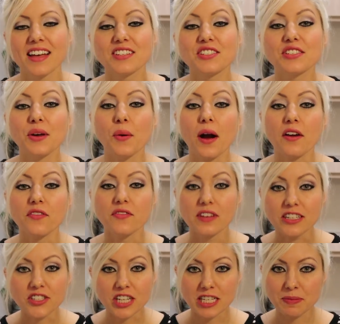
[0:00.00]
So our
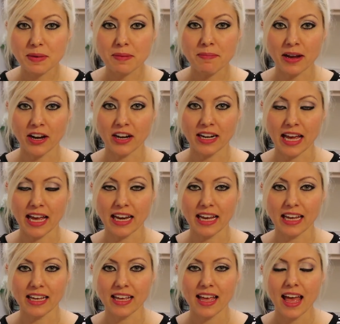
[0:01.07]
fish has been
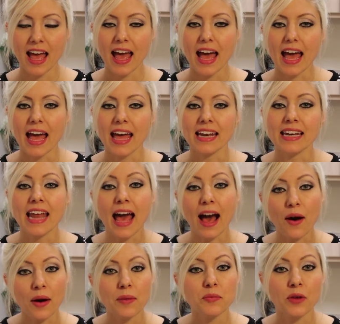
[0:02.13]
marinating and
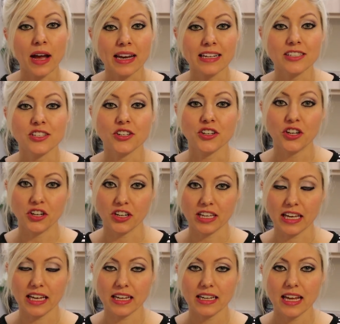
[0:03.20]
now I'm ready to cook
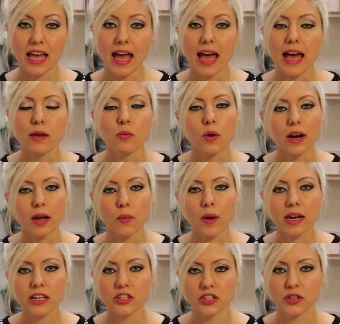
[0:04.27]
it. And what I
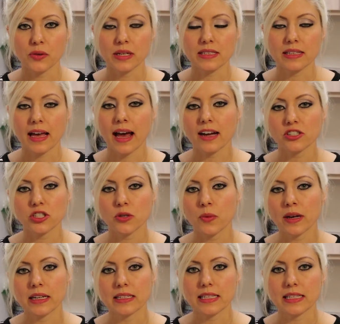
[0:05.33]
want to do is I actually want to